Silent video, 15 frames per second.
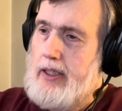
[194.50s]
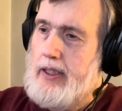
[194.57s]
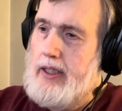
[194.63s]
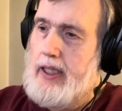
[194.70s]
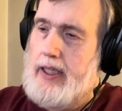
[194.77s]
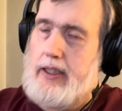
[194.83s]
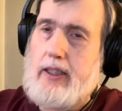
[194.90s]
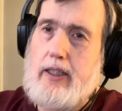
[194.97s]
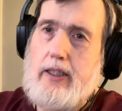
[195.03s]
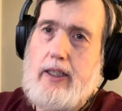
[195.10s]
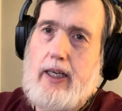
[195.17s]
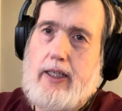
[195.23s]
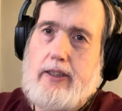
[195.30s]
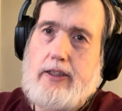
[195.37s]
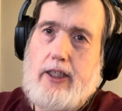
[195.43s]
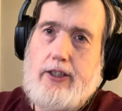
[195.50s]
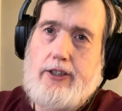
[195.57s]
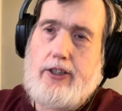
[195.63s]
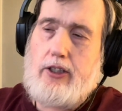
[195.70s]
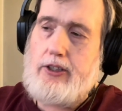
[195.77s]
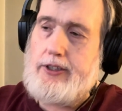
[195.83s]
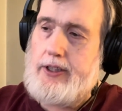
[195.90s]
can't tell
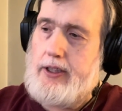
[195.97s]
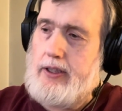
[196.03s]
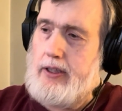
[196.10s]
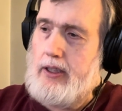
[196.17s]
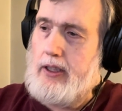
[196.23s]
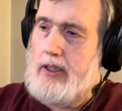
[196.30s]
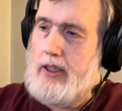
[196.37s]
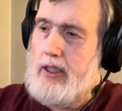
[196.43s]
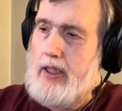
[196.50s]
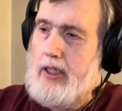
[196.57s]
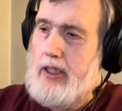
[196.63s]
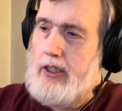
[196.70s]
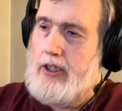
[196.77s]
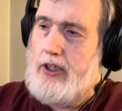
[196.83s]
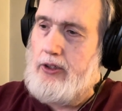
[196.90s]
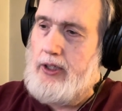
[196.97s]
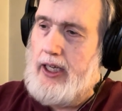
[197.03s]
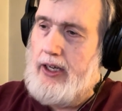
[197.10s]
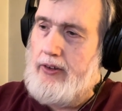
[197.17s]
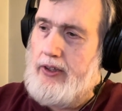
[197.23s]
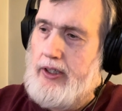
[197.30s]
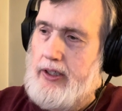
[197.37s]
you all to go
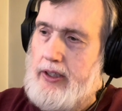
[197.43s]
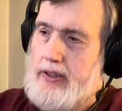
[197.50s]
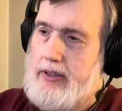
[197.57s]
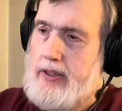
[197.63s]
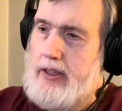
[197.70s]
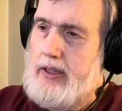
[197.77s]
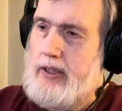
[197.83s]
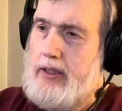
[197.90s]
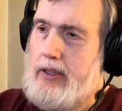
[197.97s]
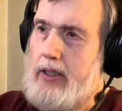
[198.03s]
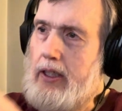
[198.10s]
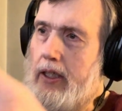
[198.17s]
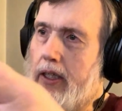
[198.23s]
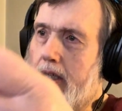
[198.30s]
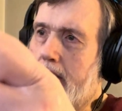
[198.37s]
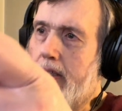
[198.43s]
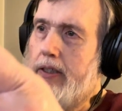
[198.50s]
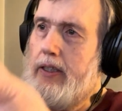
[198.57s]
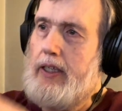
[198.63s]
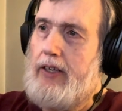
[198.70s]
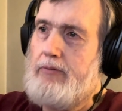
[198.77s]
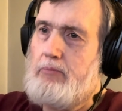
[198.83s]
down there and
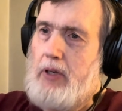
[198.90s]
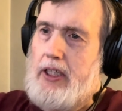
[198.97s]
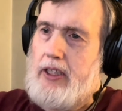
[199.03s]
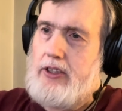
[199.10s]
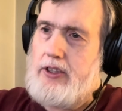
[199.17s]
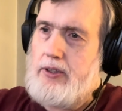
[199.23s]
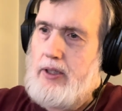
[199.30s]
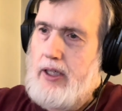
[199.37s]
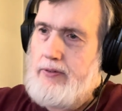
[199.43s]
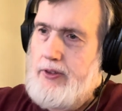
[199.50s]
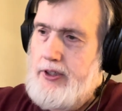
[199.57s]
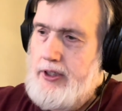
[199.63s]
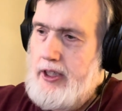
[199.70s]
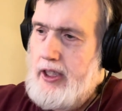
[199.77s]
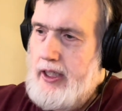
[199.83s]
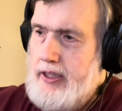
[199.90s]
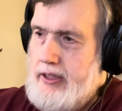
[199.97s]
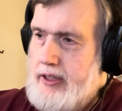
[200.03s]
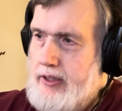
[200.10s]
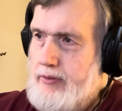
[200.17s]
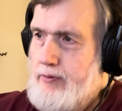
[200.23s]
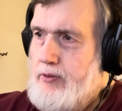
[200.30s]
give money to whoever they're
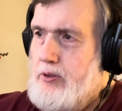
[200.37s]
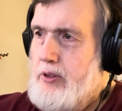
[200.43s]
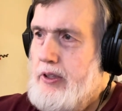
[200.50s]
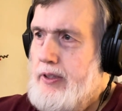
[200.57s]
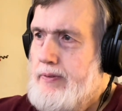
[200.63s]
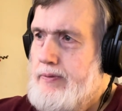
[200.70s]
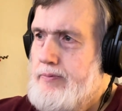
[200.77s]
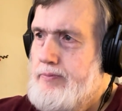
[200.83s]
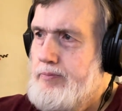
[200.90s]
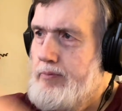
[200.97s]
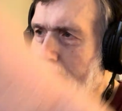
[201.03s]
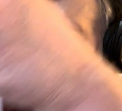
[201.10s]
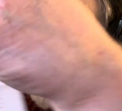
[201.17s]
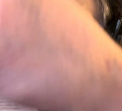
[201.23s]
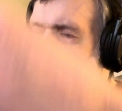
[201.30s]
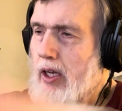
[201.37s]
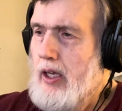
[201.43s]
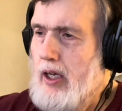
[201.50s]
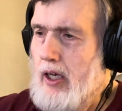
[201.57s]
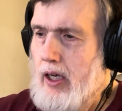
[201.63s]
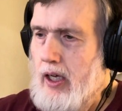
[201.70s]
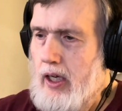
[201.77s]
collecting it for.
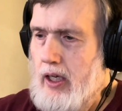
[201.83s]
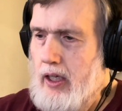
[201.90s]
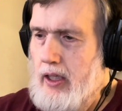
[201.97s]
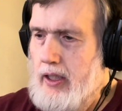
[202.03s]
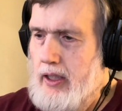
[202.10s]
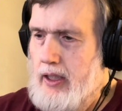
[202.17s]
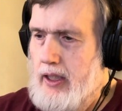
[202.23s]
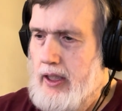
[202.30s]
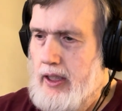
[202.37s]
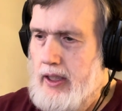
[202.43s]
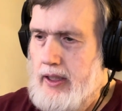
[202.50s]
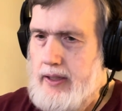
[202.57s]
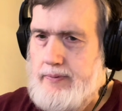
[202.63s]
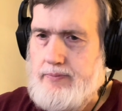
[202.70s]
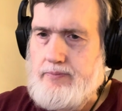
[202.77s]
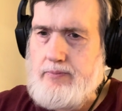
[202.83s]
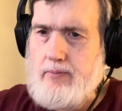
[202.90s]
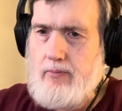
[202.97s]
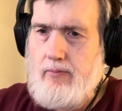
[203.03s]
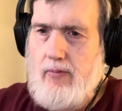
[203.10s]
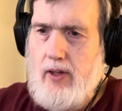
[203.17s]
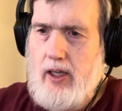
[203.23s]

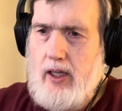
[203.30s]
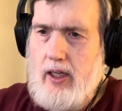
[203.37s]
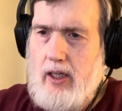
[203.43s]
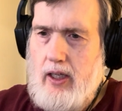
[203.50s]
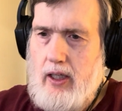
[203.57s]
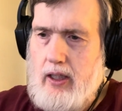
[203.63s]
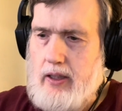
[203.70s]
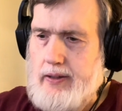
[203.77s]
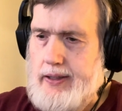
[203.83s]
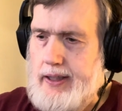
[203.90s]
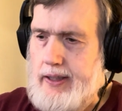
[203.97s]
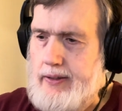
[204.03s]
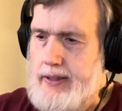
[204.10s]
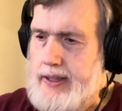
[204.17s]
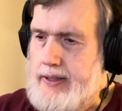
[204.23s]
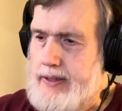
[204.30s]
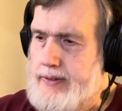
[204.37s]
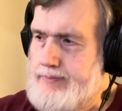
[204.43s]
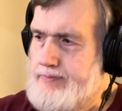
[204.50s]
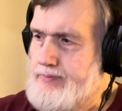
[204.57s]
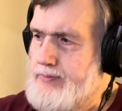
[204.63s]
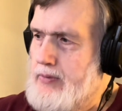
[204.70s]
We go in
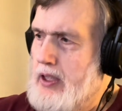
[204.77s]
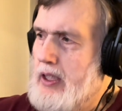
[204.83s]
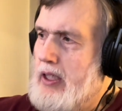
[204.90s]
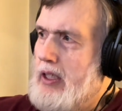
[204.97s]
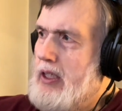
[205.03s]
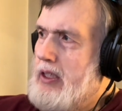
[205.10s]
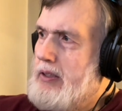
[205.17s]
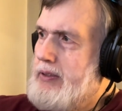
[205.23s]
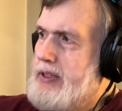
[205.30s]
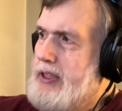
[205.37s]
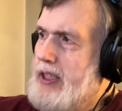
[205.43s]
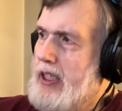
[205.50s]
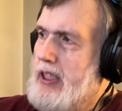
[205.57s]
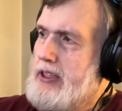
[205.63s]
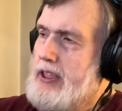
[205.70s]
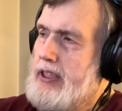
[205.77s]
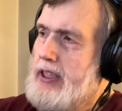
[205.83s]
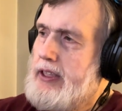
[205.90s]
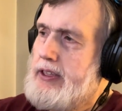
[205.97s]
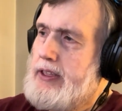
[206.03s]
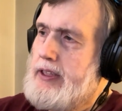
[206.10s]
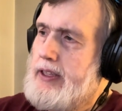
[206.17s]
and we see lots of
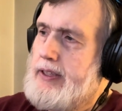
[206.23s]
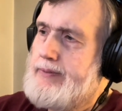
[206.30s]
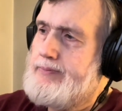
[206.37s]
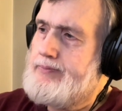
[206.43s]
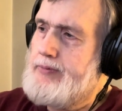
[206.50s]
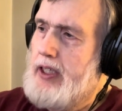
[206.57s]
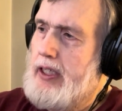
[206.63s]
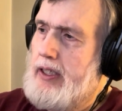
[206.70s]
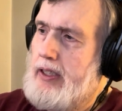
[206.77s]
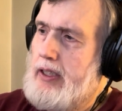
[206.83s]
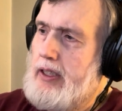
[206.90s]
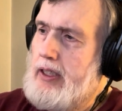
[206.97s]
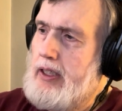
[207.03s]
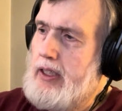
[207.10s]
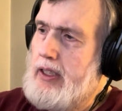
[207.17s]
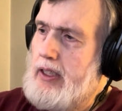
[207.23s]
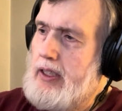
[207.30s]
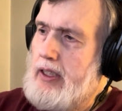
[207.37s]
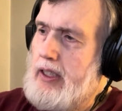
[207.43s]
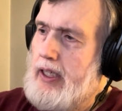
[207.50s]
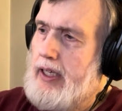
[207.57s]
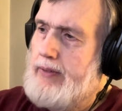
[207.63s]
nice
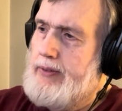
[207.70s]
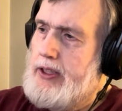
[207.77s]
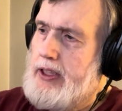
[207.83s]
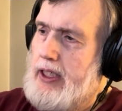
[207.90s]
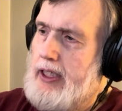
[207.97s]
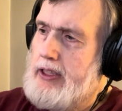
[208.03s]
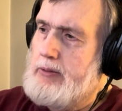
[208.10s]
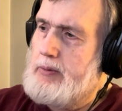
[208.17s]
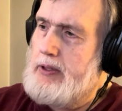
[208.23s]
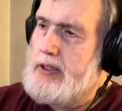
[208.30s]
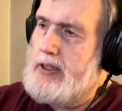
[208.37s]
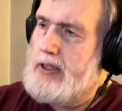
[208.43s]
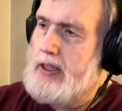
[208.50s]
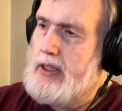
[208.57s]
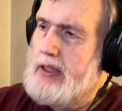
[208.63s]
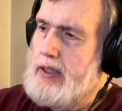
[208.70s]
advertisements.